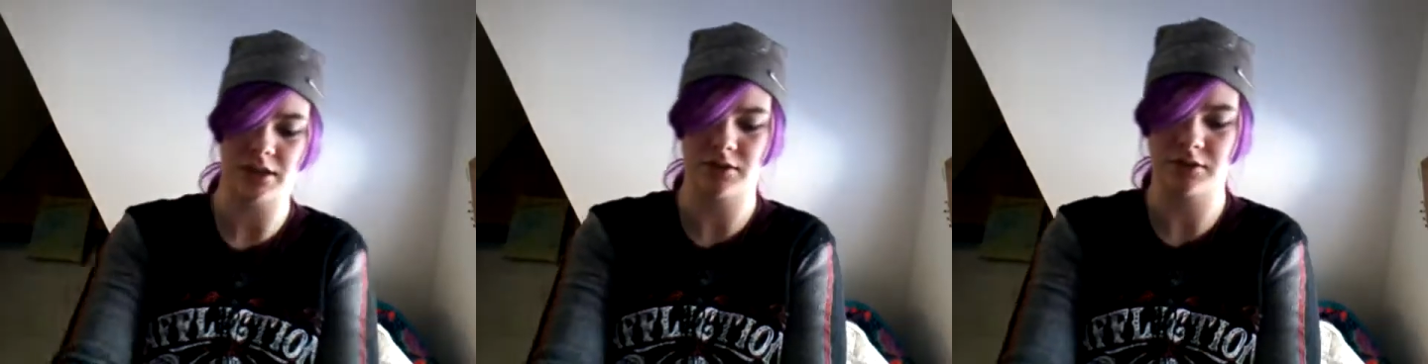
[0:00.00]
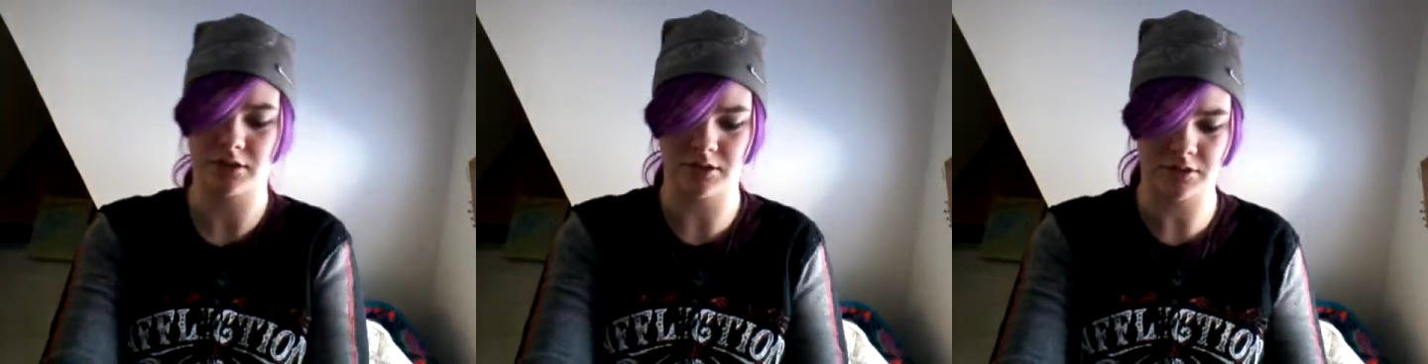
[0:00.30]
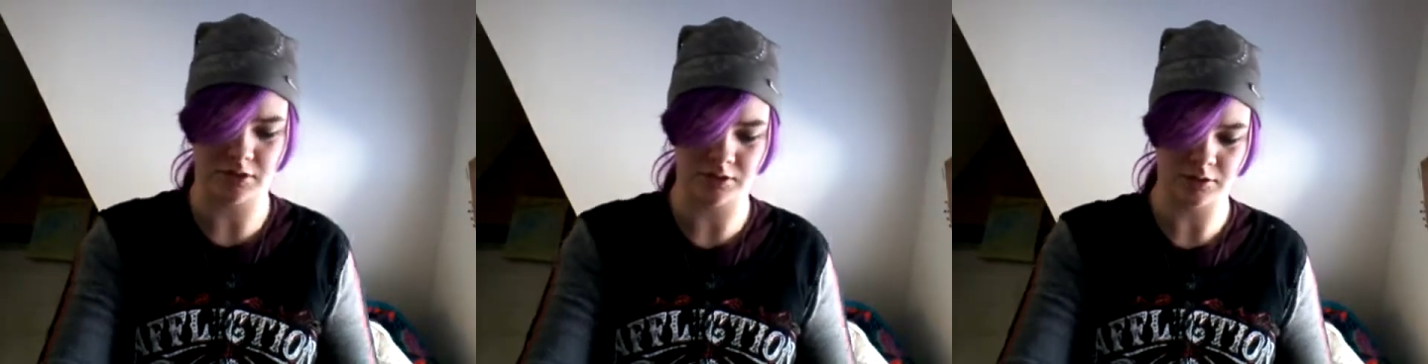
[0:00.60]
And there's
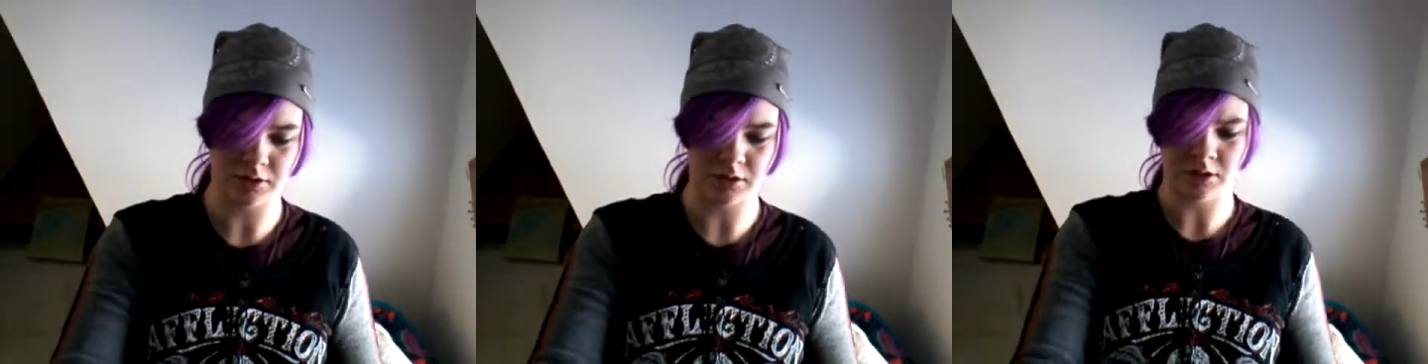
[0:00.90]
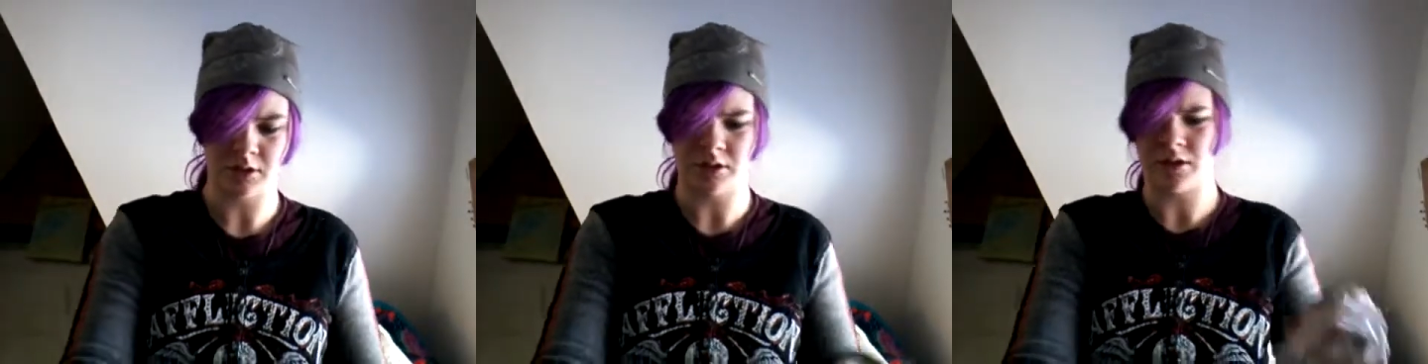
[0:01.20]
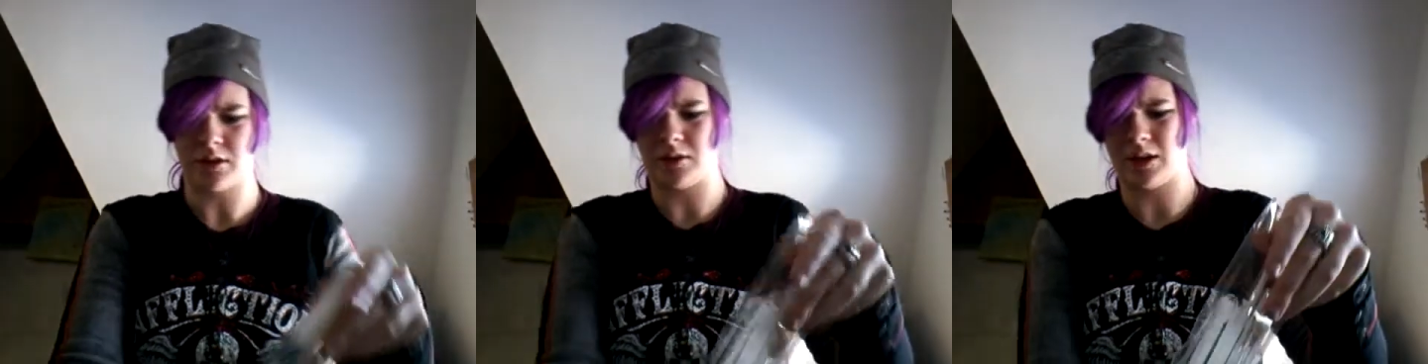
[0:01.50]
also
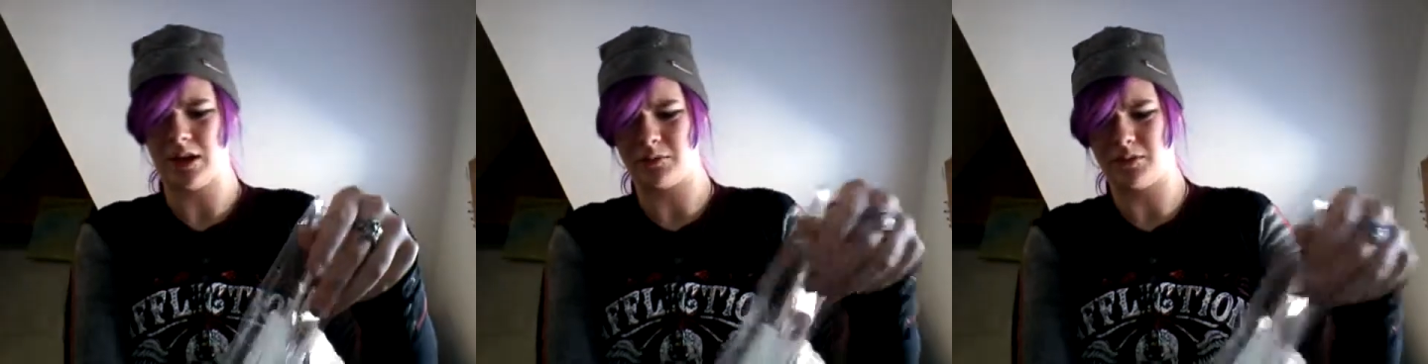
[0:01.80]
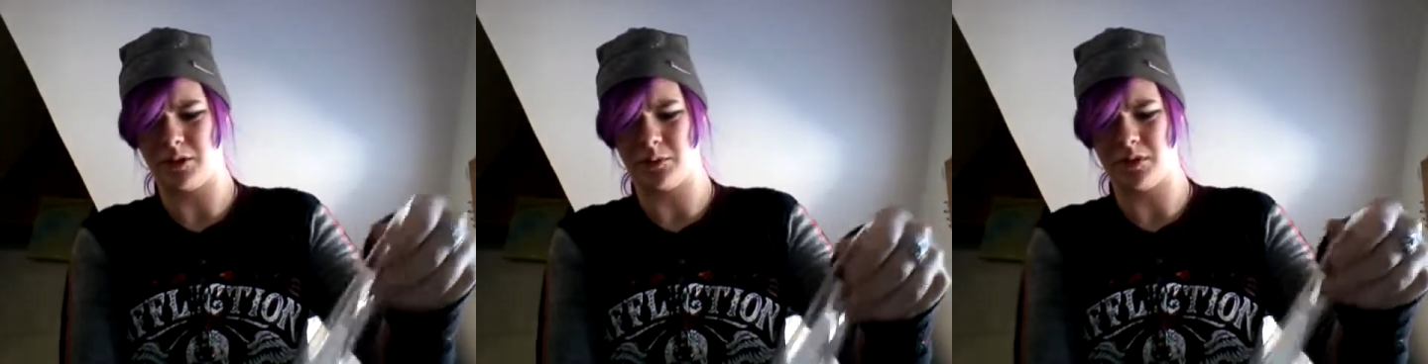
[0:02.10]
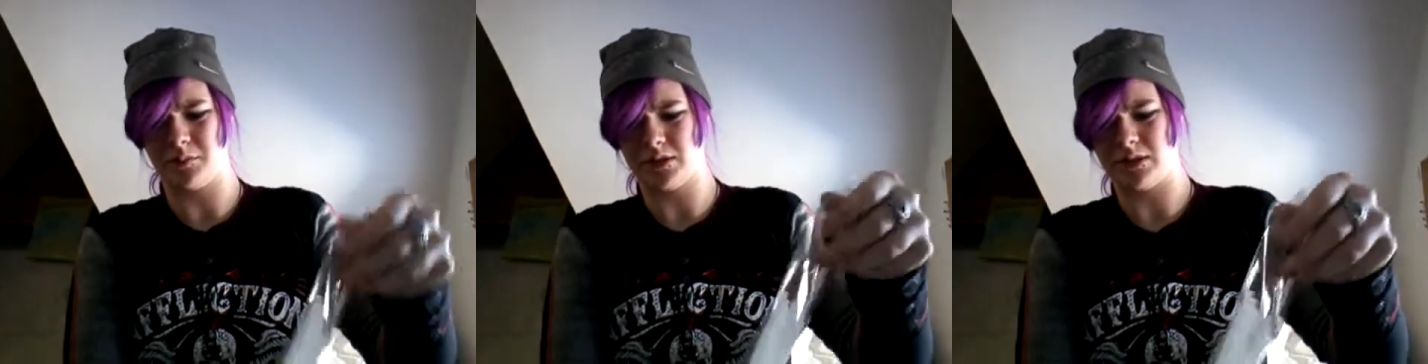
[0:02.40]
a lot of really
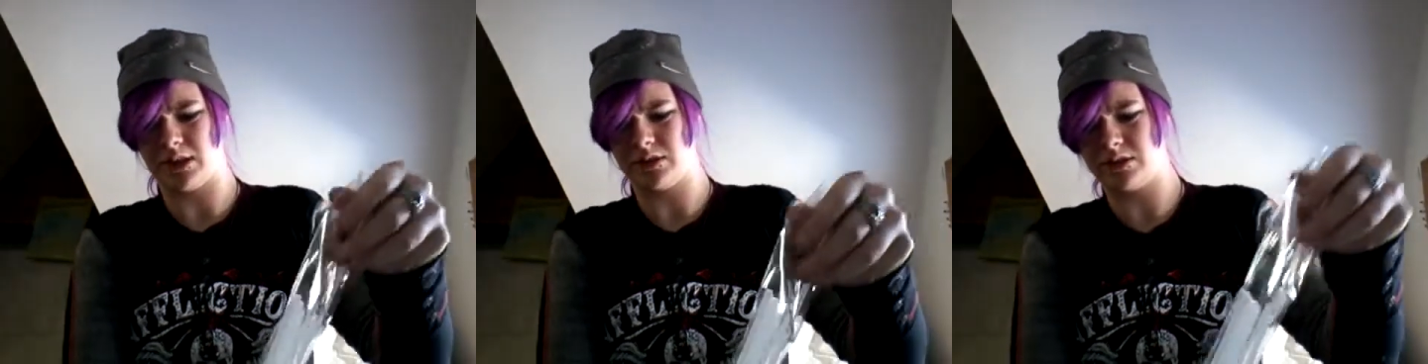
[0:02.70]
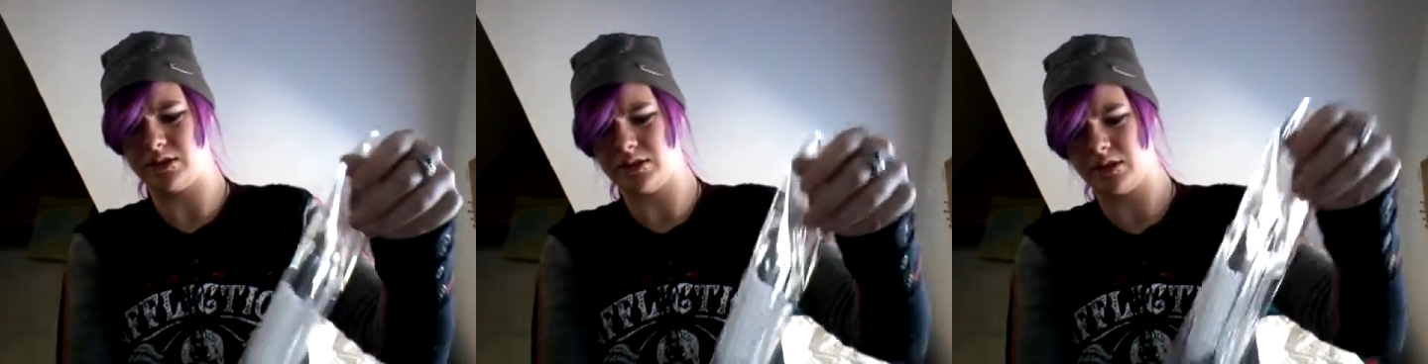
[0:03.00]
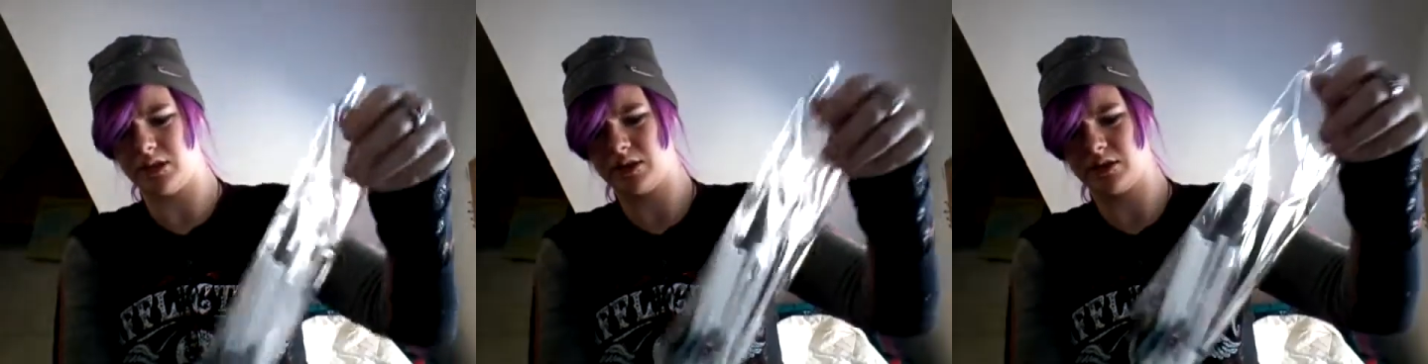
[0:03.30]
weird mustaches
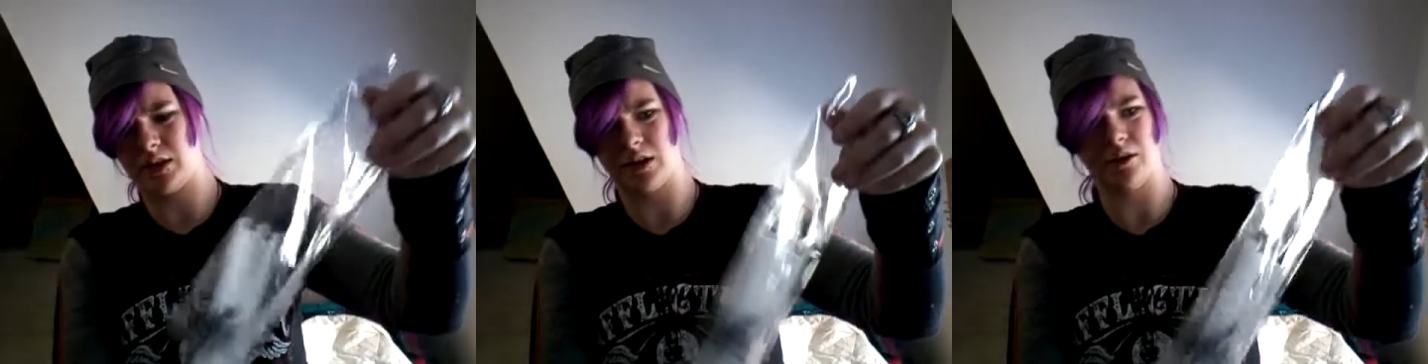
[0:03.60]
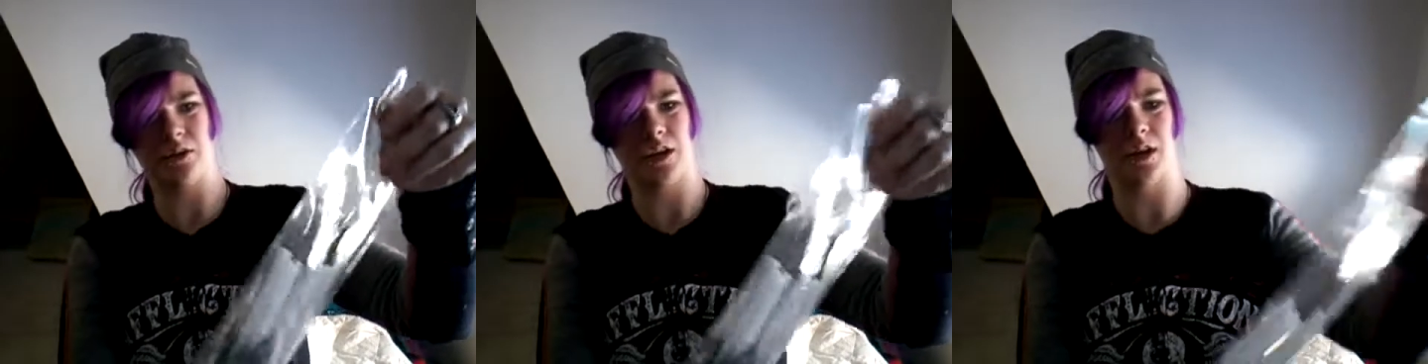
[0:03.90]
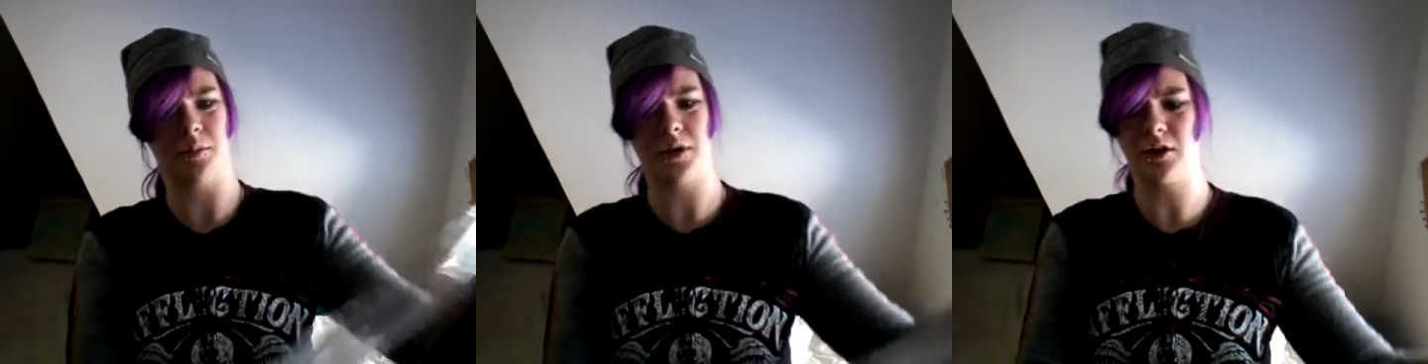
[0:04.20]
in here that I don't
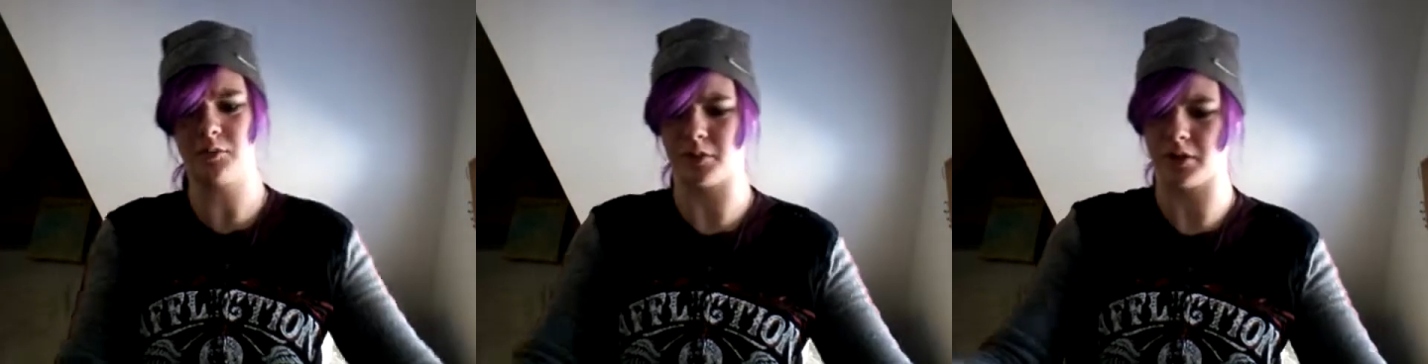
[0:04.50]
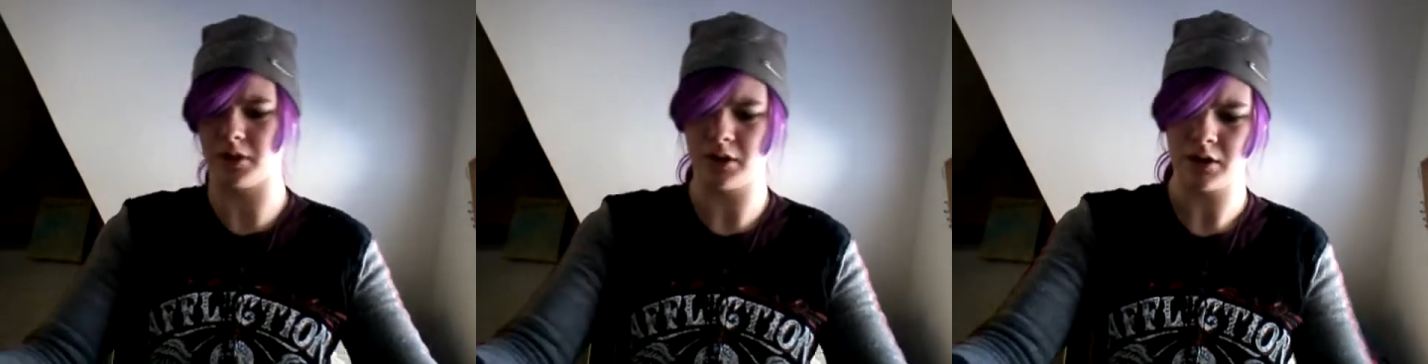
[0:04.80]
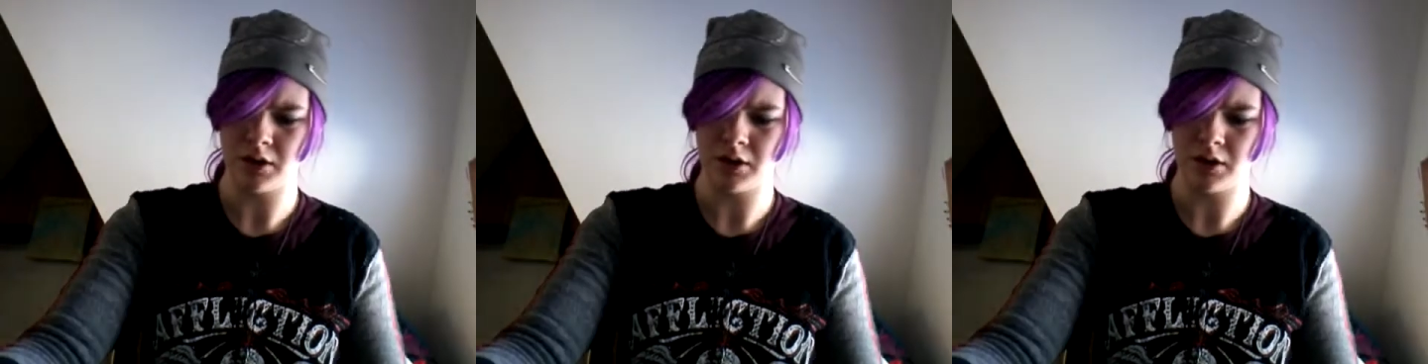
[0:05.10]
care about, but